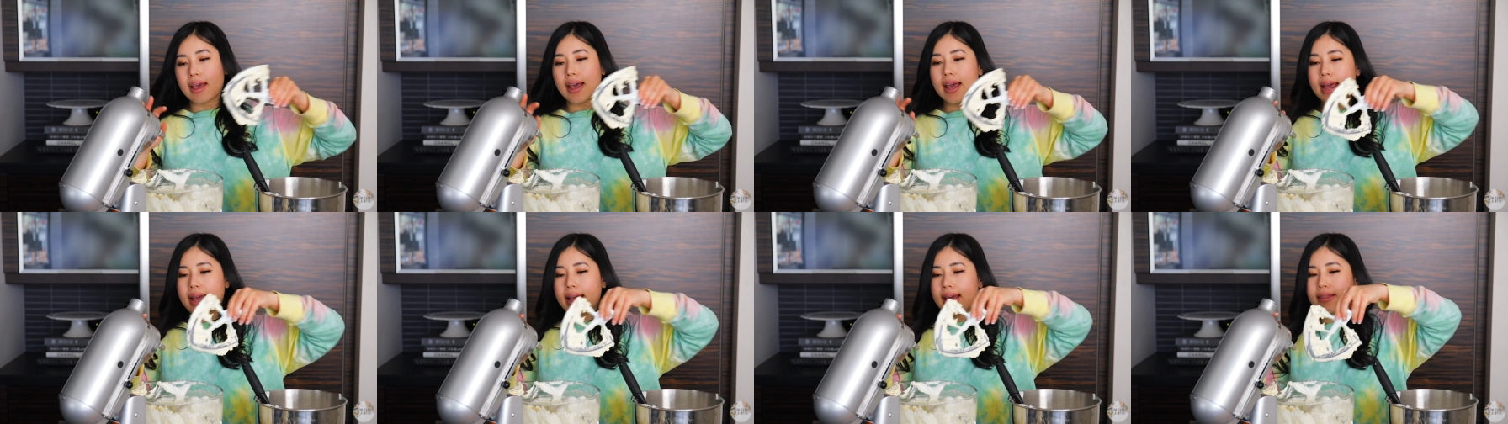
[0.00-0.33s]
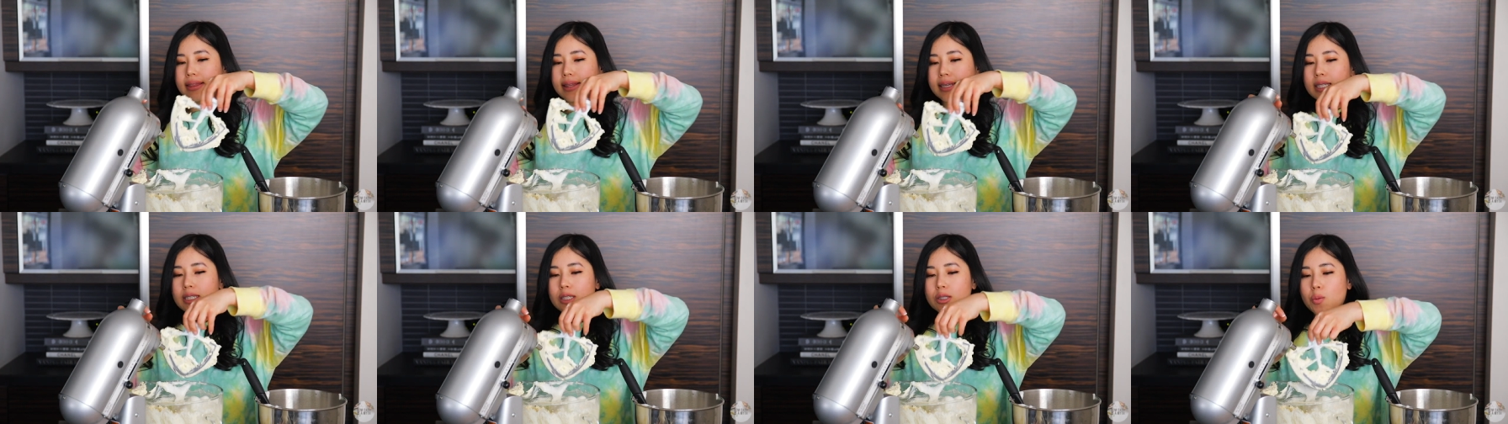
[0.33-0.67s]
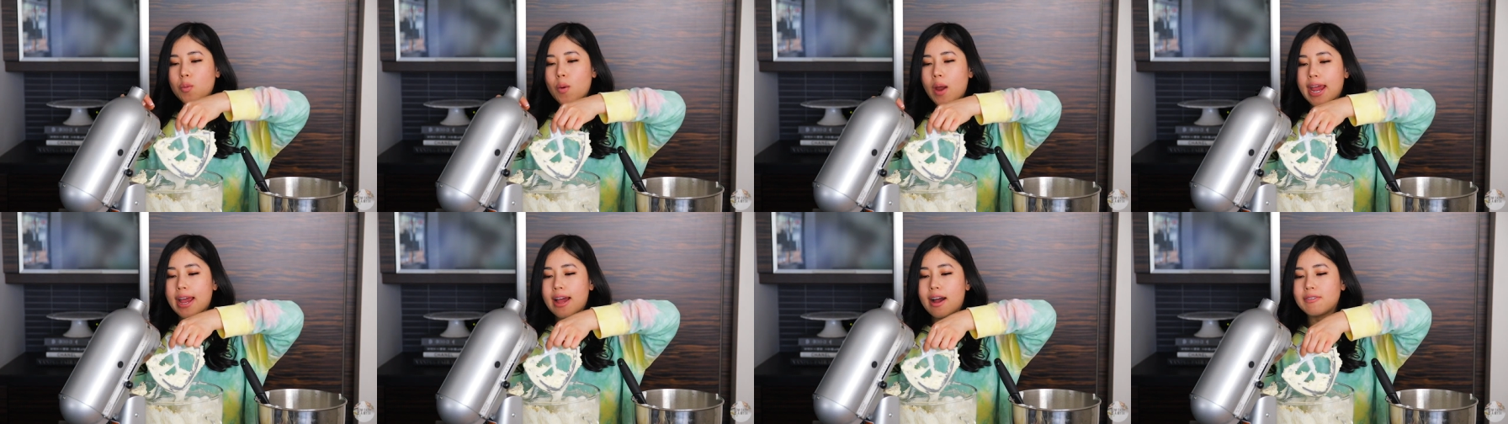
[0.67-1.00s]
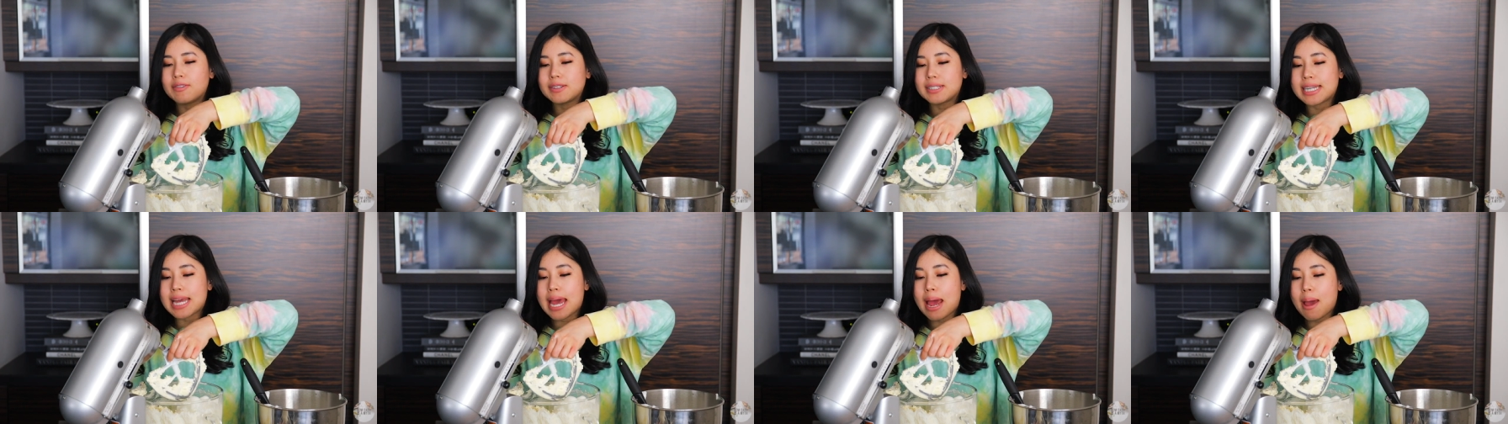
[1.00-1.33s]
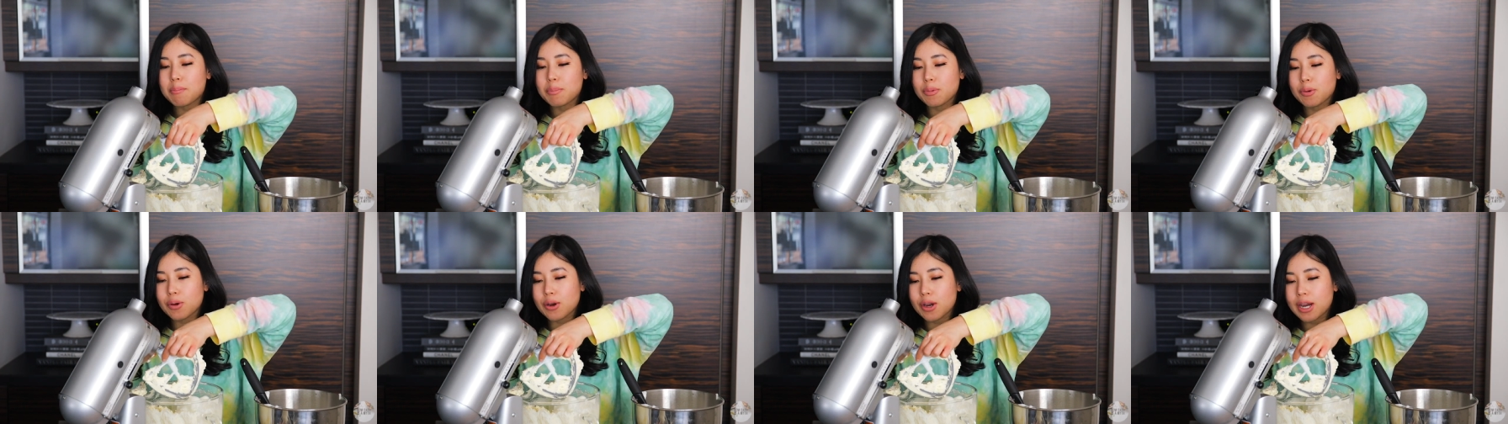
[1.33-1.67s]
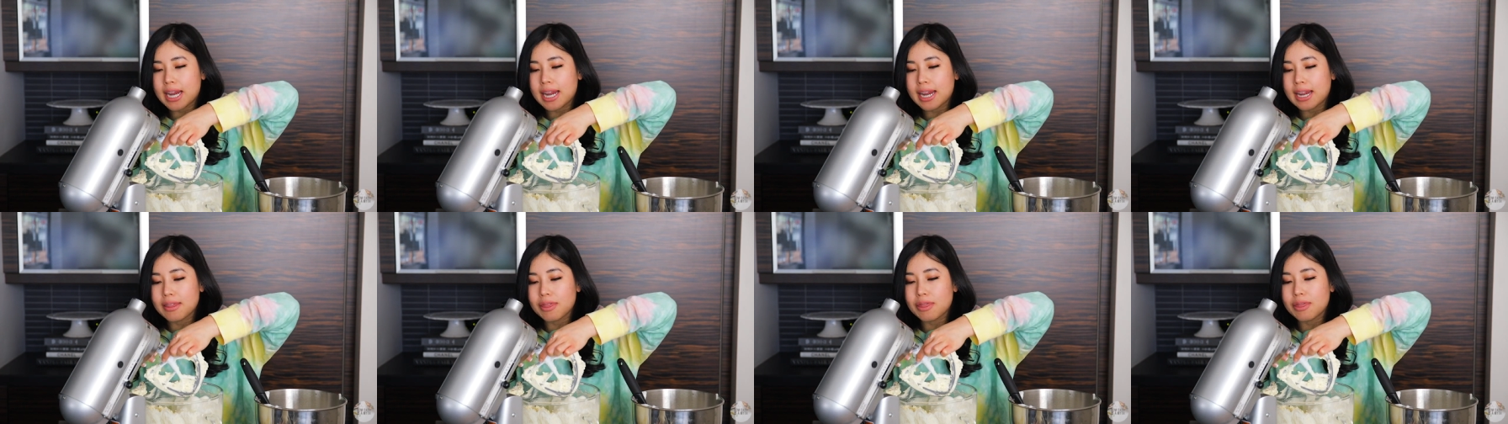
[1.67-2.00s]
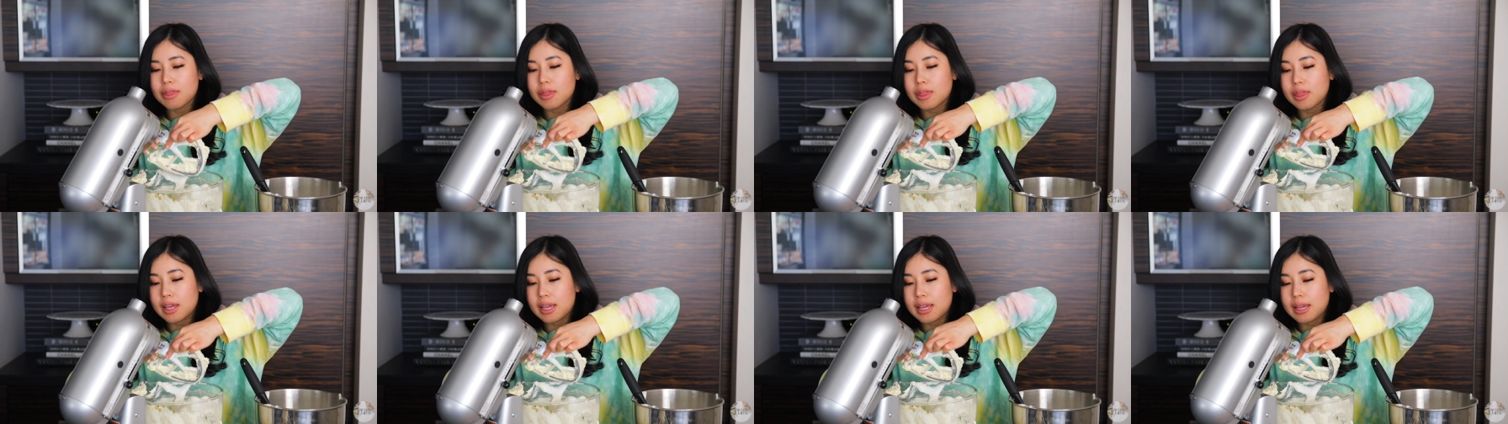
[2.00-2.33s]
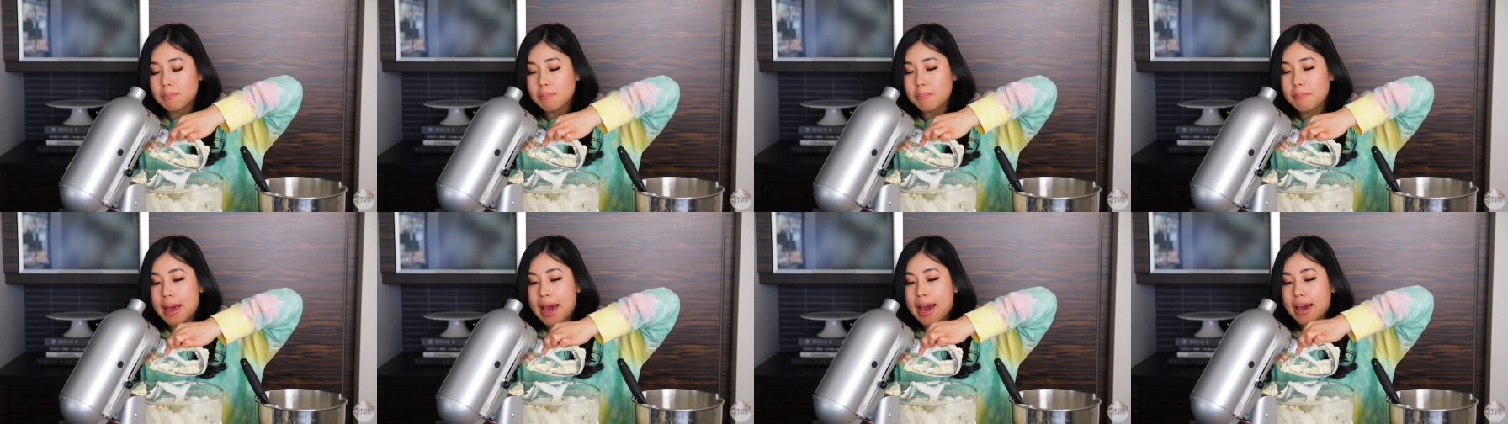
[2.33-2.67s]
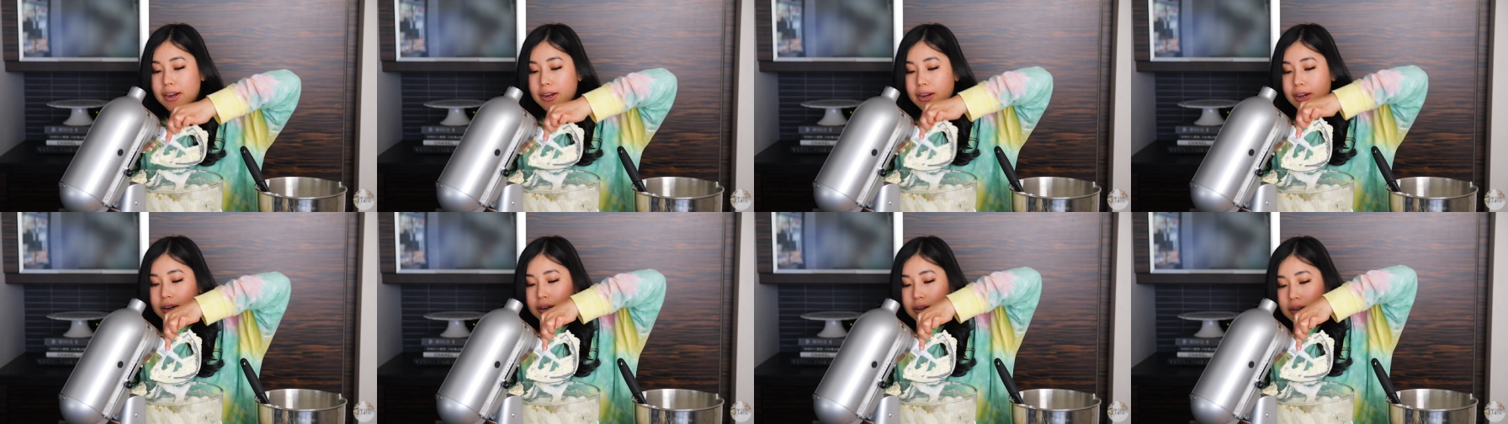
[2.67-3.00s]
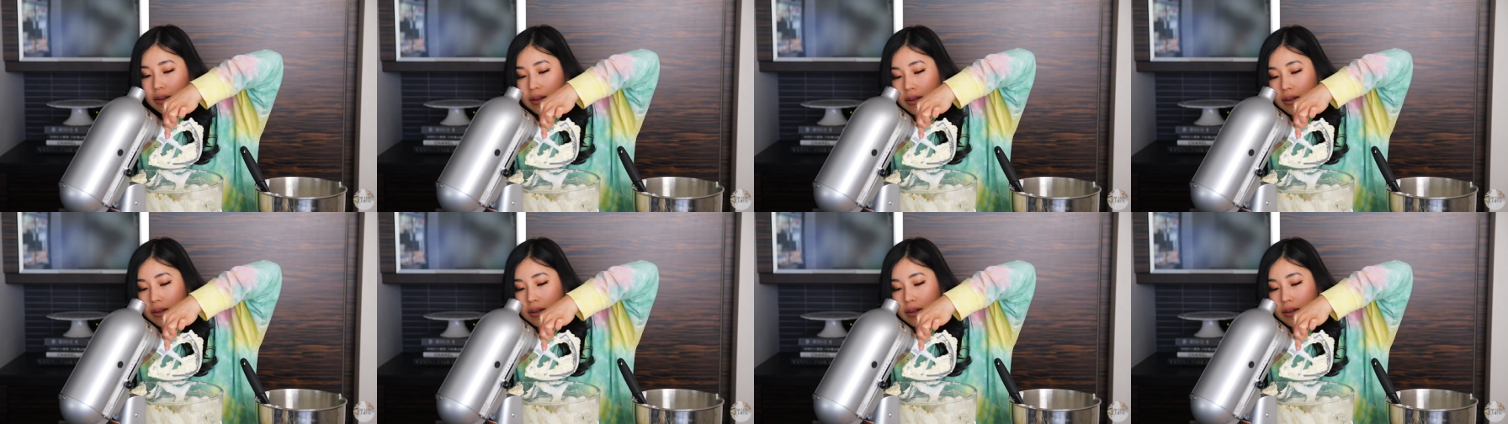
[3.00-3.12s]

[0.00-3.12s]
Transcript: And this is a way of tempering the batter